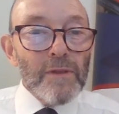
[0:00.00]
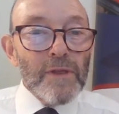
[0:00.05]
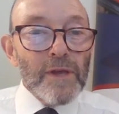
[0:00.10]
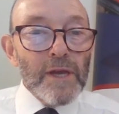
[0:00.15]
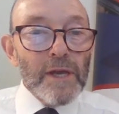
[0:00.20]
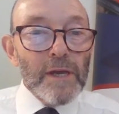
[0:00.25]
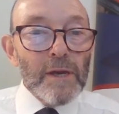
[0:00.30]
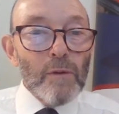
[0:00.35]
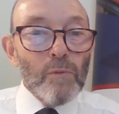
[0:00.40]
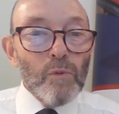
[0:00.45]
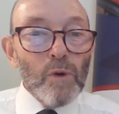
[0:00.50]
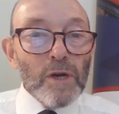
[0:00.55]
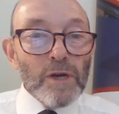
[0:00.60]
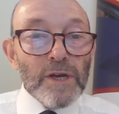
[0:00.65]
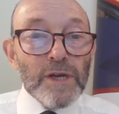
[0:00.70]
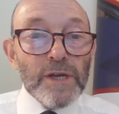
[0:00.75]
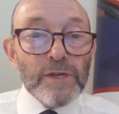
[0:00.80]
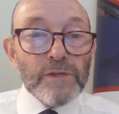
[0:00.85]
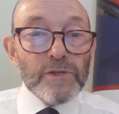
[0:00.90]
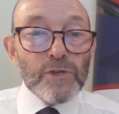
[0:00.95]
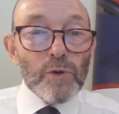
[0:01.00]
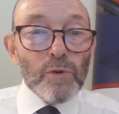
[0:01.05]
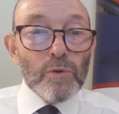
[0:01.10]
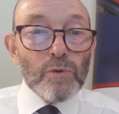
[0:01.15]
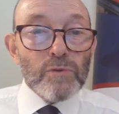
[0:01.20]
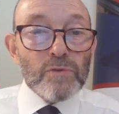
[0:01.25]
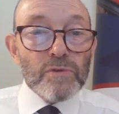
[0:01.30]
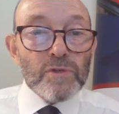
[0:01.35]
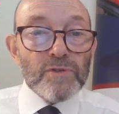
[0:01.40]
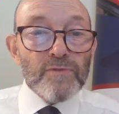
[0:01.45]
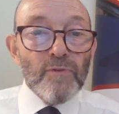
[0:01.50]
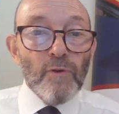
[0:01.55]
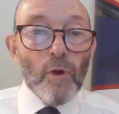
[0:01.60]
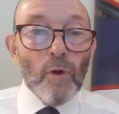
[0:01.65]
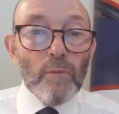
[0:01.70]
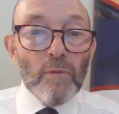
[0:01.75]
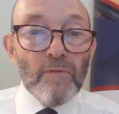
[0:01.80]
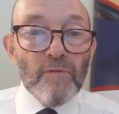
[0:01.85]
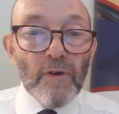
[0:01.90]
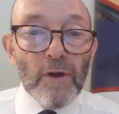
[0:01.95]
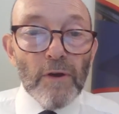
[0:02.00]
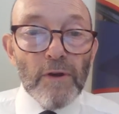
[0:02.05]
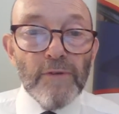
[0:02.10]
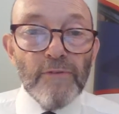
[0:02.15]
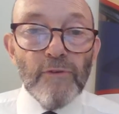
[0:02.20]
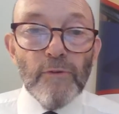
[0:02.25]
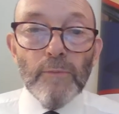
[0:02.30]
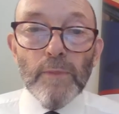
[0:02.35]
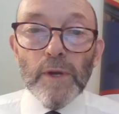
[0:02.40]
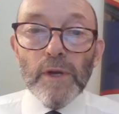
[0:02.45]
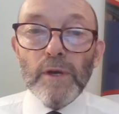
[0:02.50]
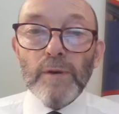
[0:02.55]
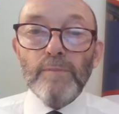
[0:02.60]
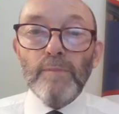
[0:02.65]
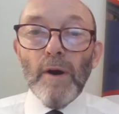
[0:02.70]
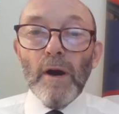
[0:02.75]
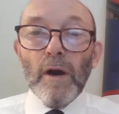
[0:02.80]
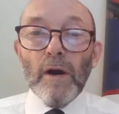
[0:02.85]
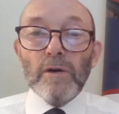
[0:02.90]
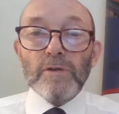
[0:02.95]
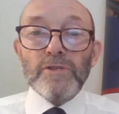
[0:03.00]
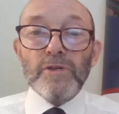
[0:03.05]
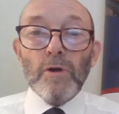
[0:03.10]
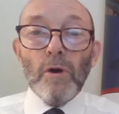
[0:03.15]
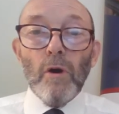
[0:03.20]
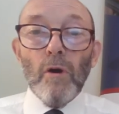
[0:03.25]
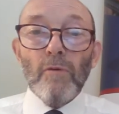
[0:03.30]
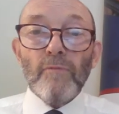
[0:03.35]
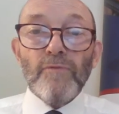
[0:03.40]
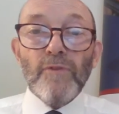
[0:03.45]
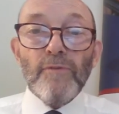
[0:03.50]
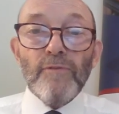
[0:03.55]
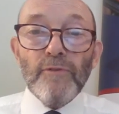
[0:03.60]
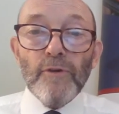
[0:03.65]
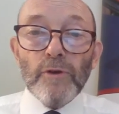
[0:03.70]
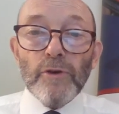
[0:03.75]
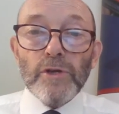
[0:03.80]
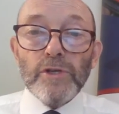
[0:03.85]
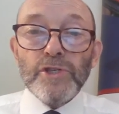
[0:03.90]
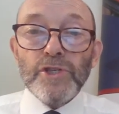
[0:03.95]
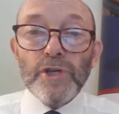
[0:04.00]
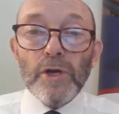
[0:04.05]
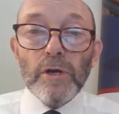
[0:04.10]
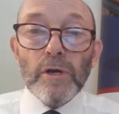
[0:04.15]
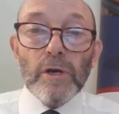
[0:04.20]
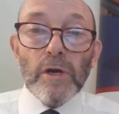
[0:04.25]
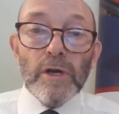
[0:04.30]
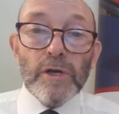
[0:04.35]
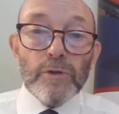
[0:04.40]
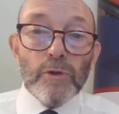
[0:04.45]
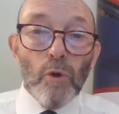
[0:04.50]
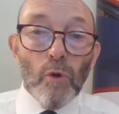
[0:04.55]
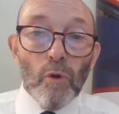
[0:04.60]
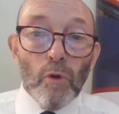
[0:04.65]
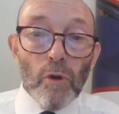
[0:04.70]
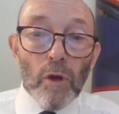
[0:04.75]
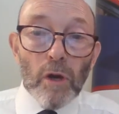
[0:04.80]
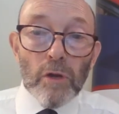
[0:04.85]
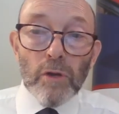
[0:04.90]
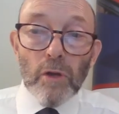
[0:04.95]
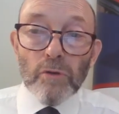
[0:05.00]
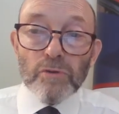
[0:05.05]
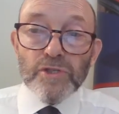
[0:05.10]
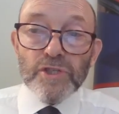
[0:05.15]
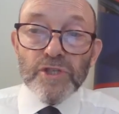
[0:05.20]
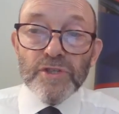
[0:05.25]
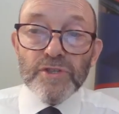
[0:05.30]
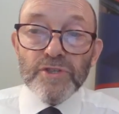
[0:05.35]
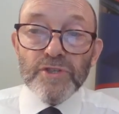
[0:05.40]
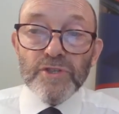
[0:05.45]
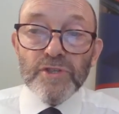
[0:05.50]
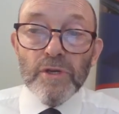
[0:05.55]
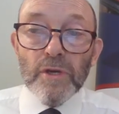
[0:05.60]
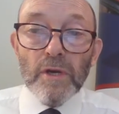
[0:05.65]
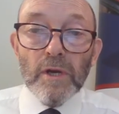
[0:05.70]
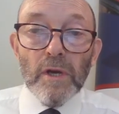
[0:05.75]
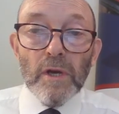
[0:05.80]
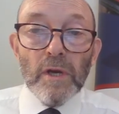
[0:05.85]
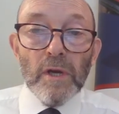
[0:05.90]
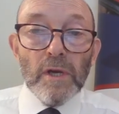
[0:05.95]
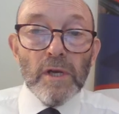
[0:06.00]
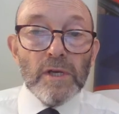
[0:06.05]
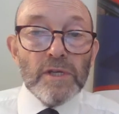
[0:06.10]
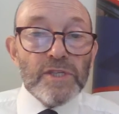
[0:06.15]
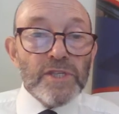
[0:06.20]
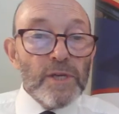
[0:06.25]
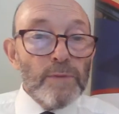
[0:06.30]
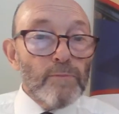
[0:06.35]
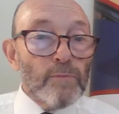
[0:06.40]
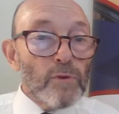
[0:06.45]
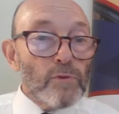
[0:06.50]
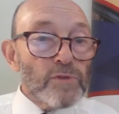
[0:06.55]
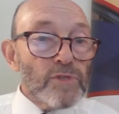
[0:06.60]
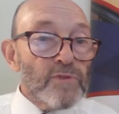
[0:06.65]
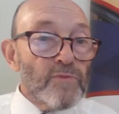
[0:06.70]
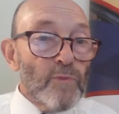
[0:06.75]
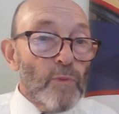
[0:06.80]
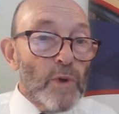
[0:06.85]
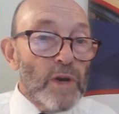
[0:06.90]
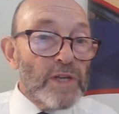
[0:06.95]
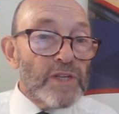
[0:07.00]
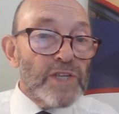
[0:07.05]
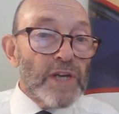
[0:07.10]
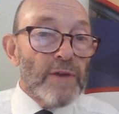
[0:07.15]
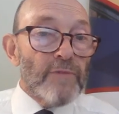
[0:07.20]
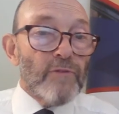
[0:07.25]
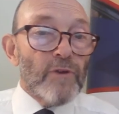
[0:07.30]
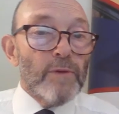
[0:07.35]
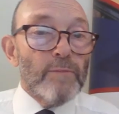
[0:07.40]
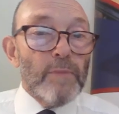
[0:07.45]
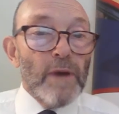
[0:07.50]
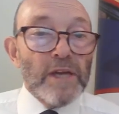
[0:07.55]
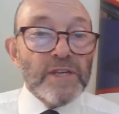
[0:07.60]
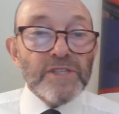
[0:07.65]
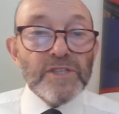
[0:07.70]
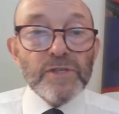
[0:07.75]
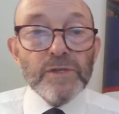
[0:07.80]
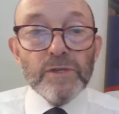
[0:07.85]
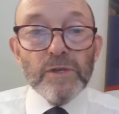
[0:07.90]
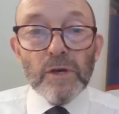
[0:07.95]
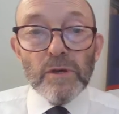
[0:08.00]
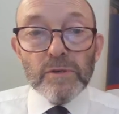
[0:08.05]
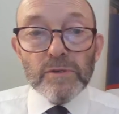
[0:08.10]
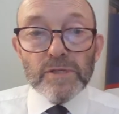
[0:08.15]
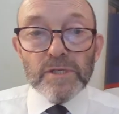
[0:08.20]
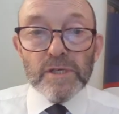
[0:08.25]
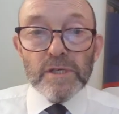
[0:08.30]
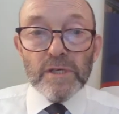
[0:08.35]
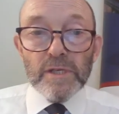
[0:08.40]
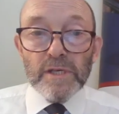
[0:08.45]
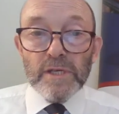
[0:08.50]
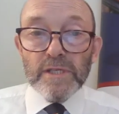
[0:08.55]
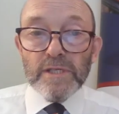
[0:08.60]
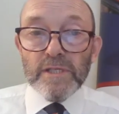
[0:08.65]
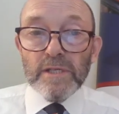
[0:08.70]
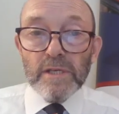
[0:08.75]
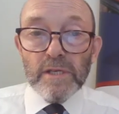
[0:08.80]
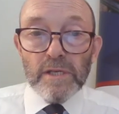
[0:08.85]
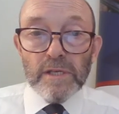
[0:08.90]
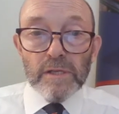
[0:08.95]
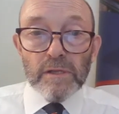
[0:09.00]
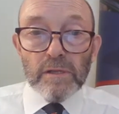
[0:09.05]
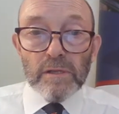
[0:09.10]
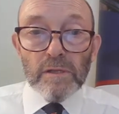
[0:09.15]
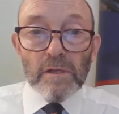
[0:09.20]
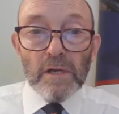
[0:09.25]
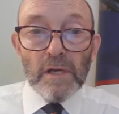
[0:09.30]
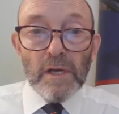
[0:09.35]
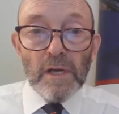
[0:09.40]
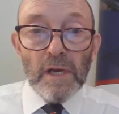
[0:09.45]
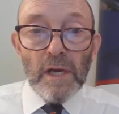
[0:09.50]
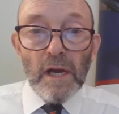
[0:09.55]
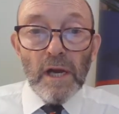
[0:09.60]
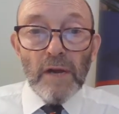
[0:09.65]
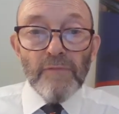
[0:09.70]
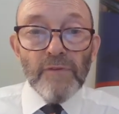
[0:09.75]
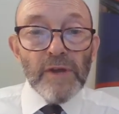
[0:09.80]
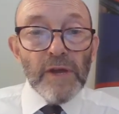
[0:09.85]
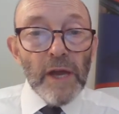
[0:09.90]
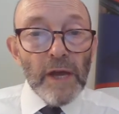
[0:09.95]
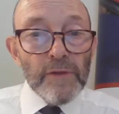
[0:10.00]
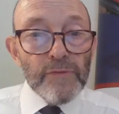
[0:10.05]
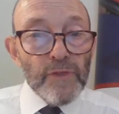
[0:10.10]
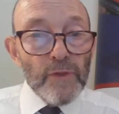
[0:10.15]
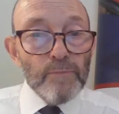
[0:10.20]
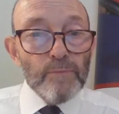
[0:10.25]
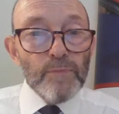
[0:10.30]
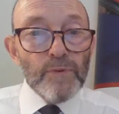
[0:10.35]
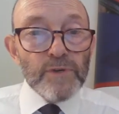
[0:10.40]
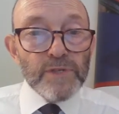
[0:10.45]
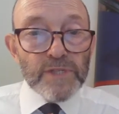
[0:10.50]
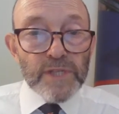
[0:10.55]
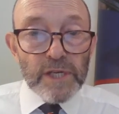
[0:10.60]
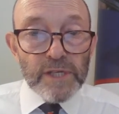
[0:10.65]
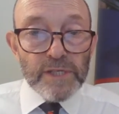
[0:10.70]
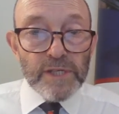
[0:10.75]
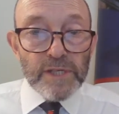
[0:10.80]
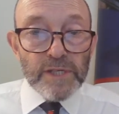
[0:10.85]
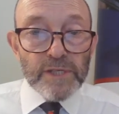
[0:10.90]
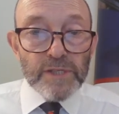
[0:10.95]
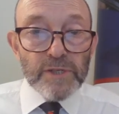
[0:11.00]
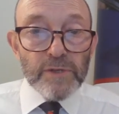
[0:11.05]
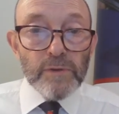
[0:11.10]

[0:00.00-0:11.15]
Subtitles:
the working tools form a very familiar part of the furniture in all our lodges, symbols of which every mason knows at least a little, having had them presented